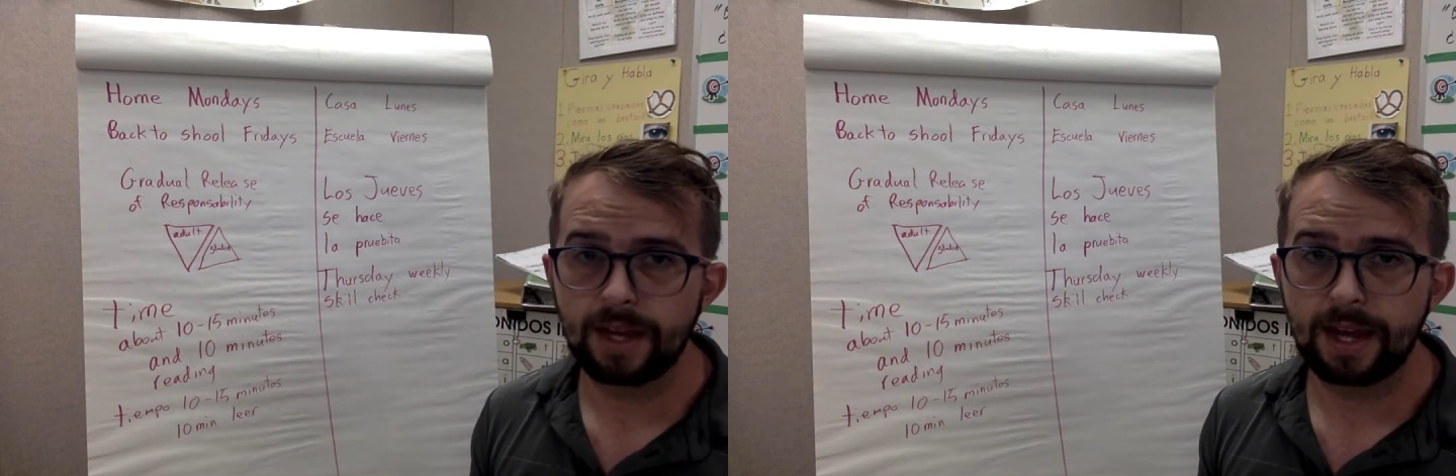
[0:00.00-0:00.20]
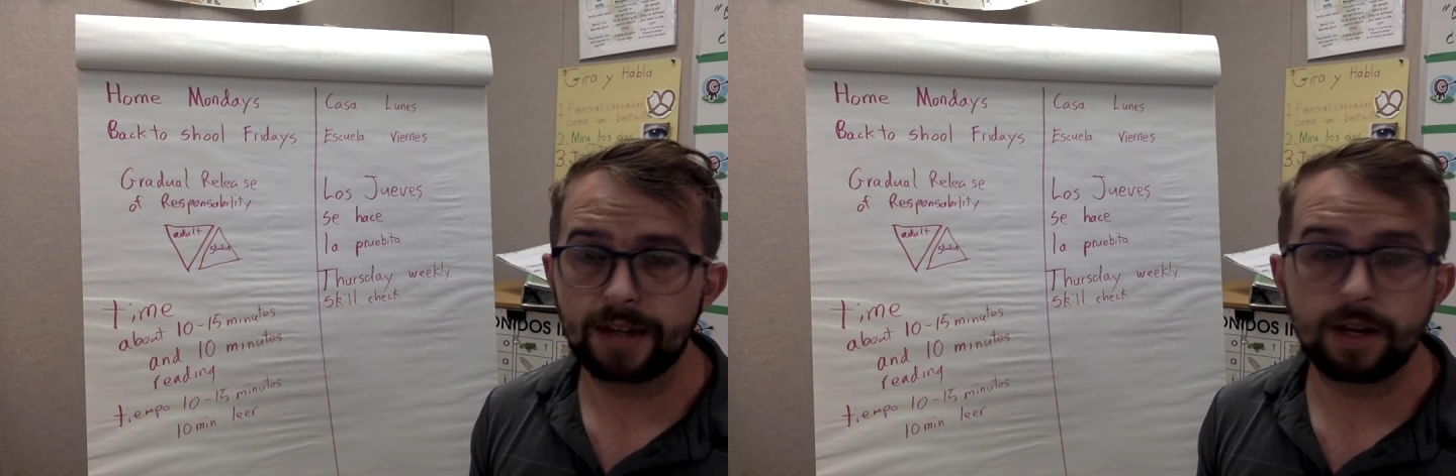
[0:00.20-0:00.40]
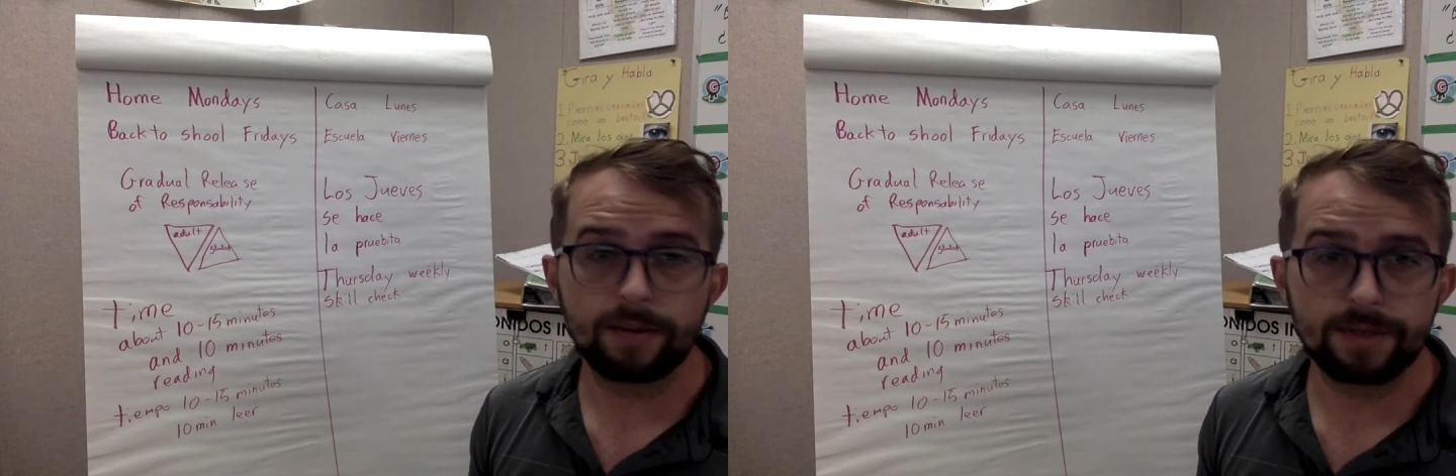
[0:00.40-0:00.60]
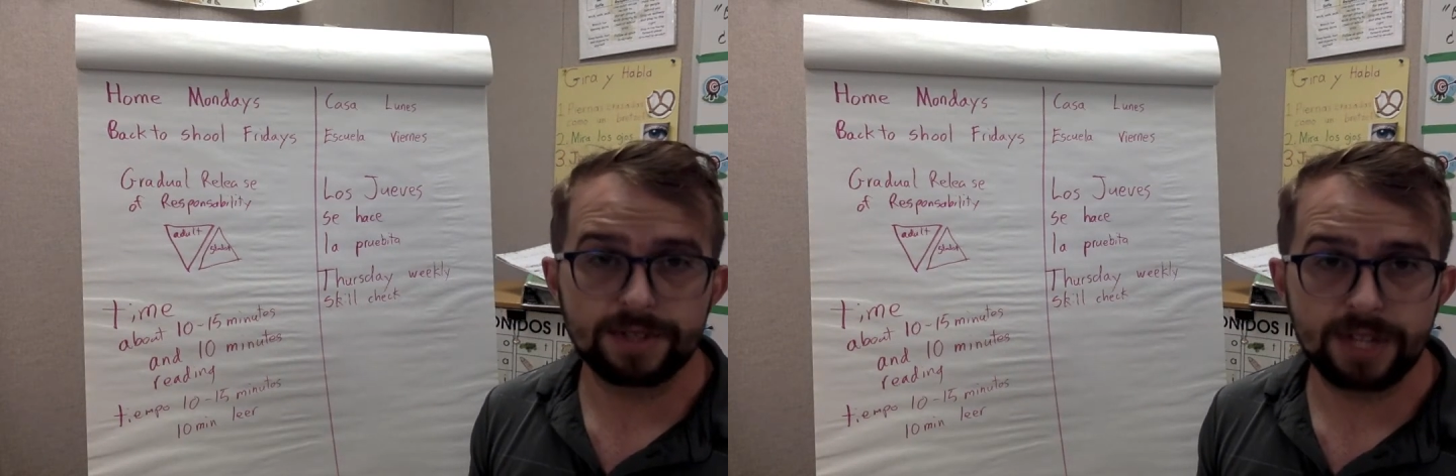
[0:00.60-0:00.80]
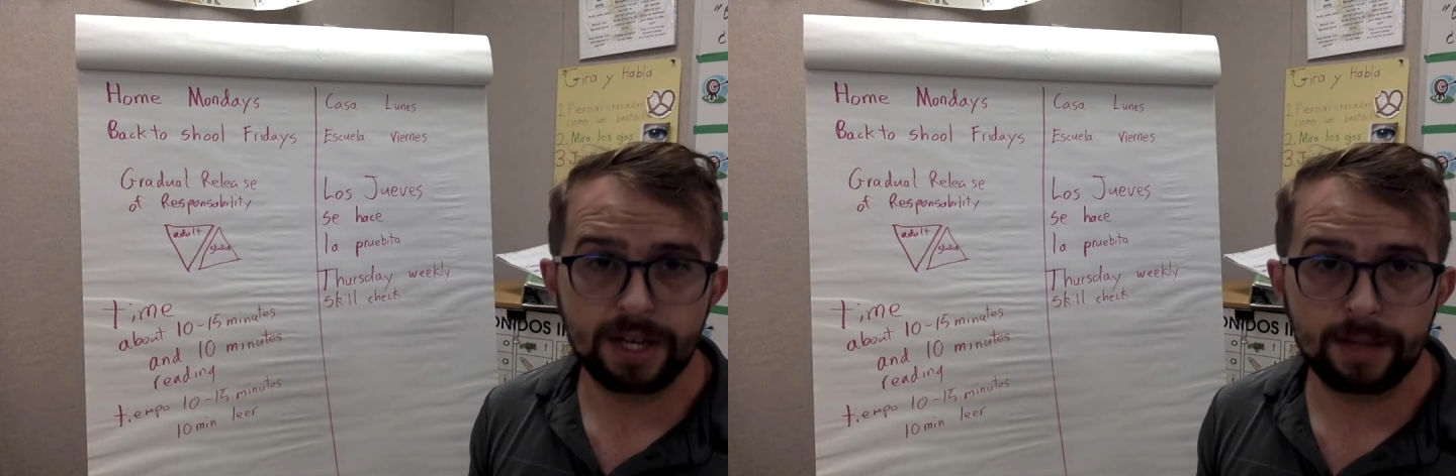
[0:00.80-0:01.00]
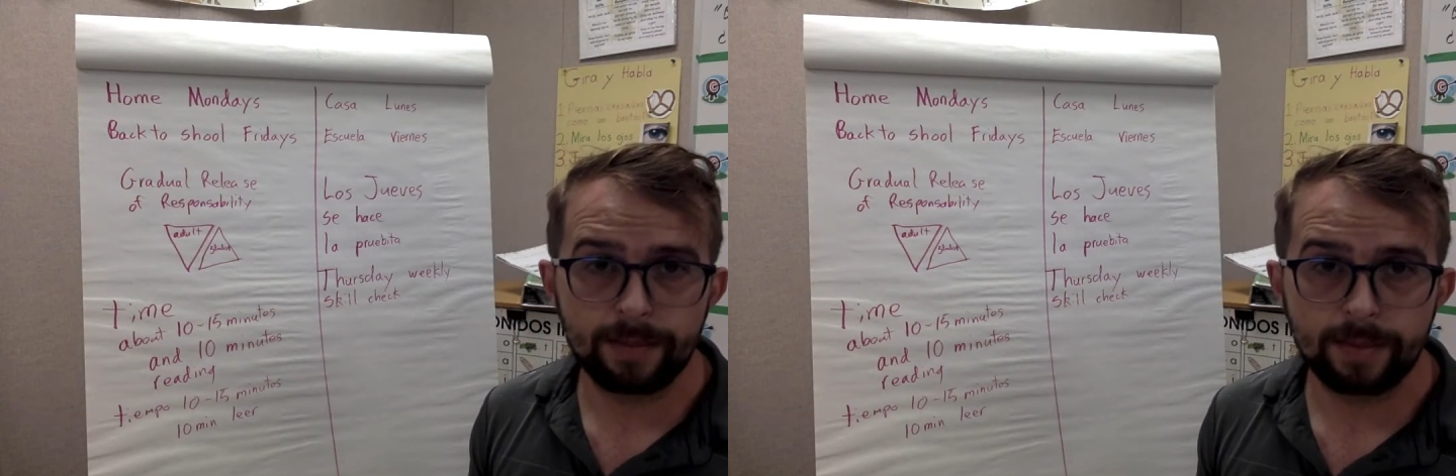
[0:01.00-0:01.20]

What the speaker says: at conference time,